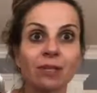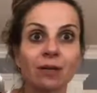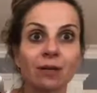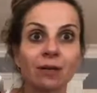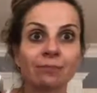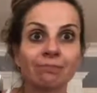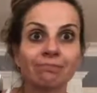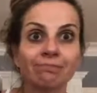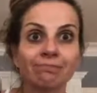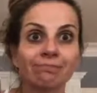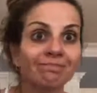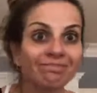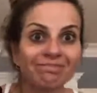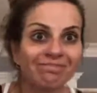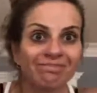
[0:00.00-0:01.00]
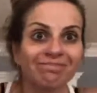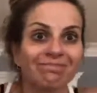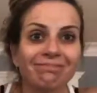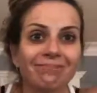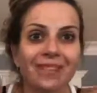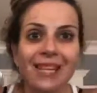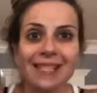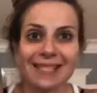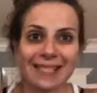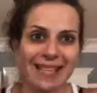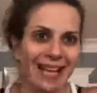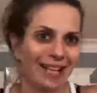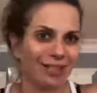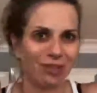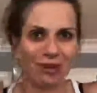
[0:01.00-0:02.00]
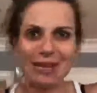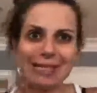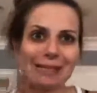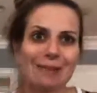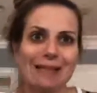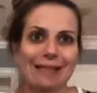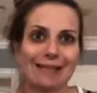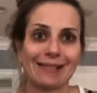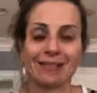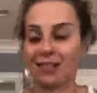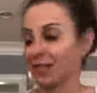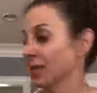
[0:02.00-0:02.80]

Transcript: blender. It's like Christmas.